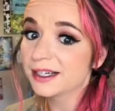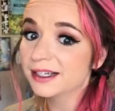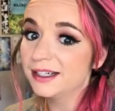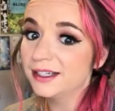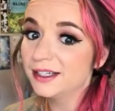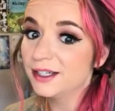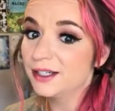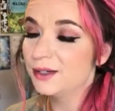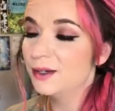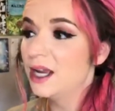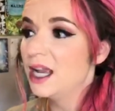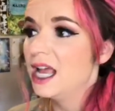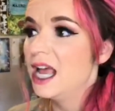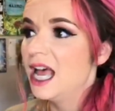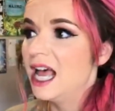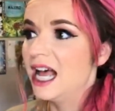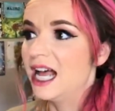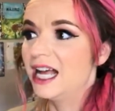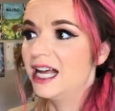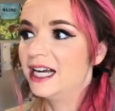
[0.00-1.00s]
to do.
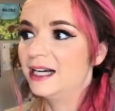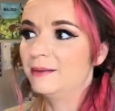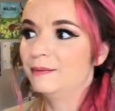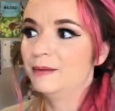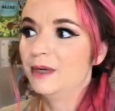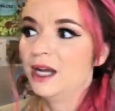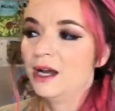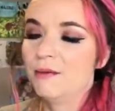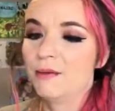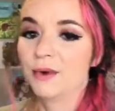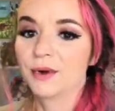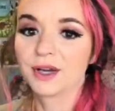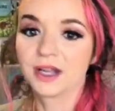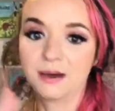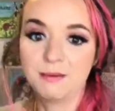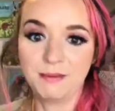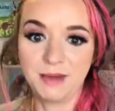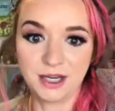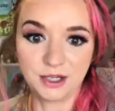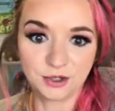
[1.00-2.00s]
But we're going to
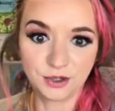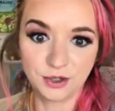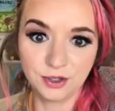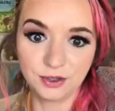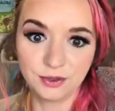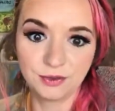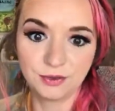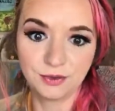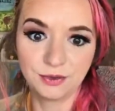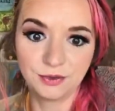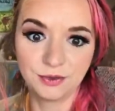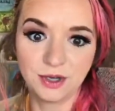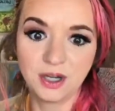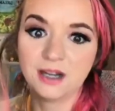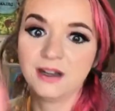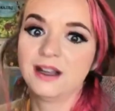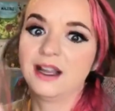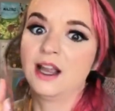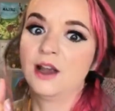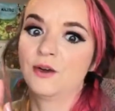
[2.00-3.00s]
measure
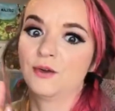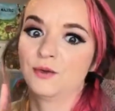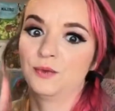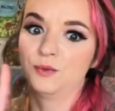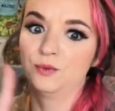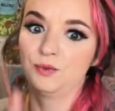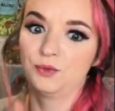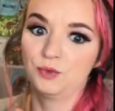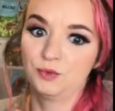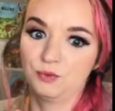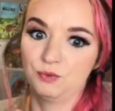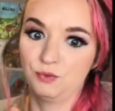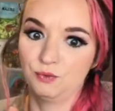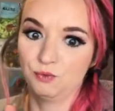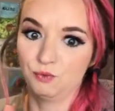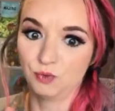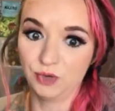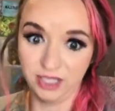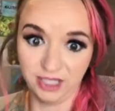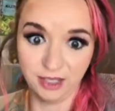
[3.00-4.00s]

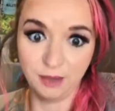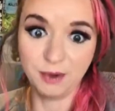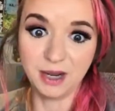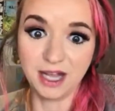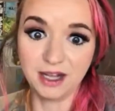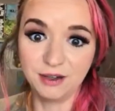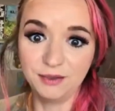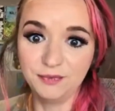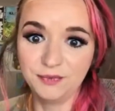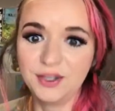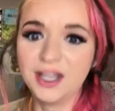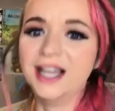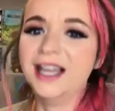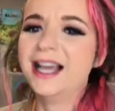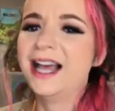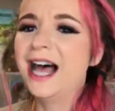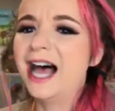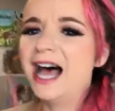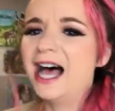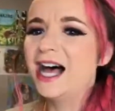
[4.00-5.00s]
really well
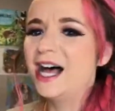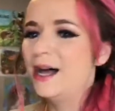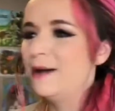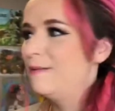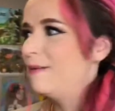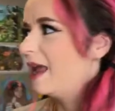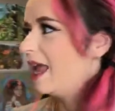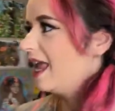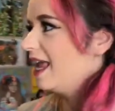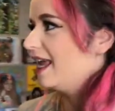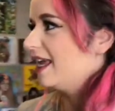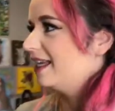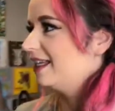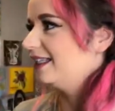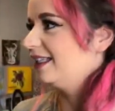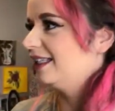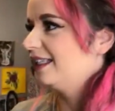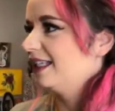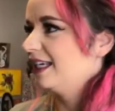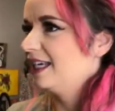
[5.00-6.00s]

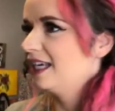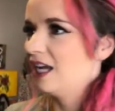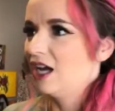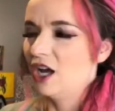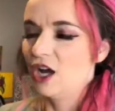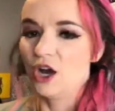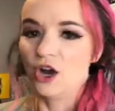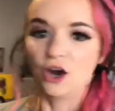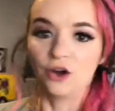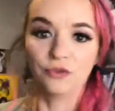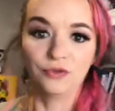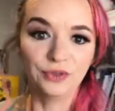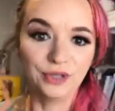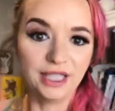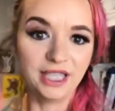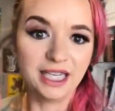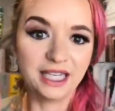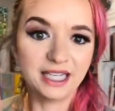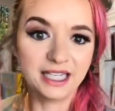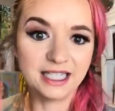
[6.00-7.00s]
and hopefully
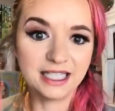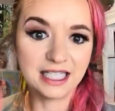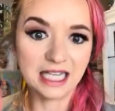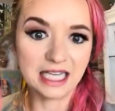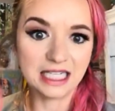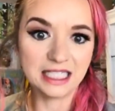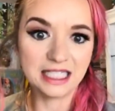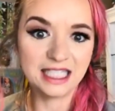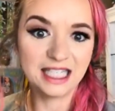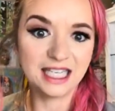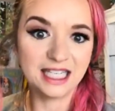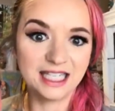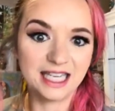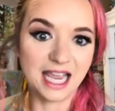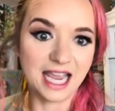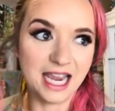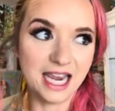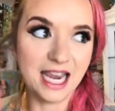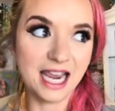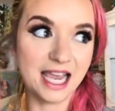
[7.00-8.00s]
get it done
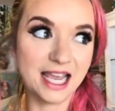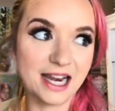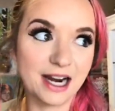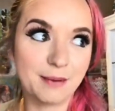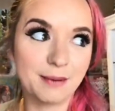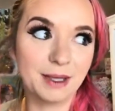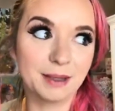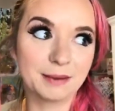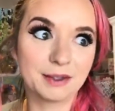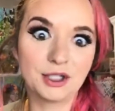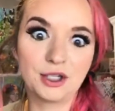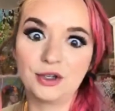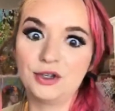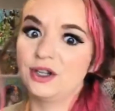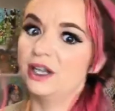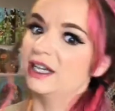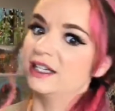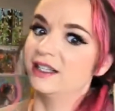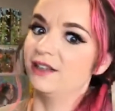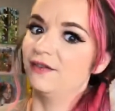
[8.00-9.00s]
today. And I'll be able to show you
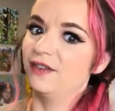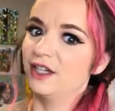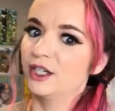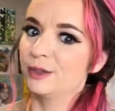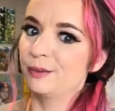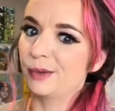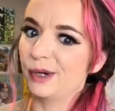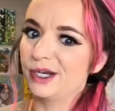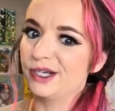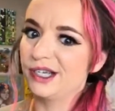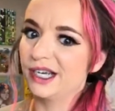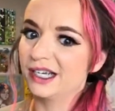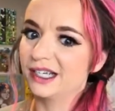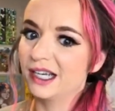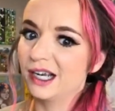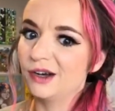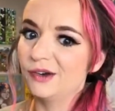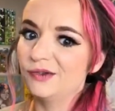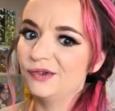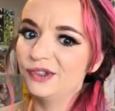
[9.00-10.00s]
guys the finished project
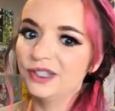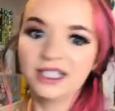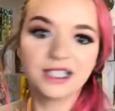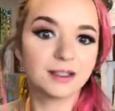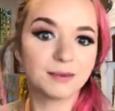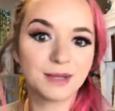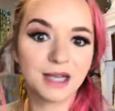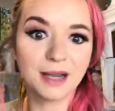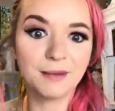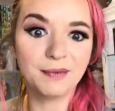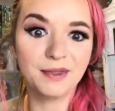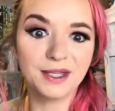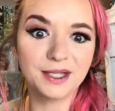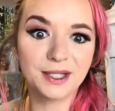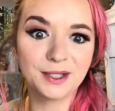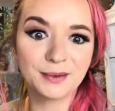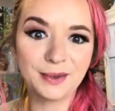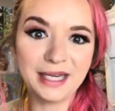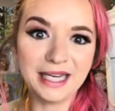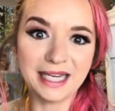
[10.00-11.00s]
hopefully sometime this
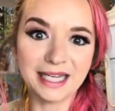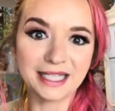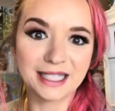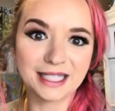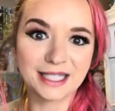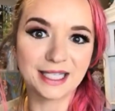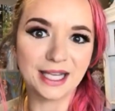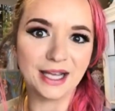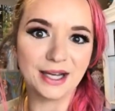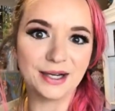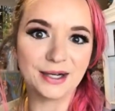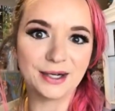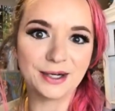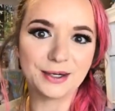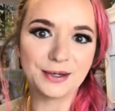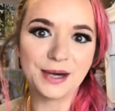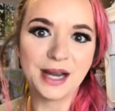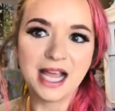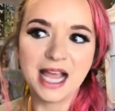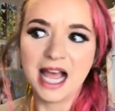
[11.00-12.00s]
week. So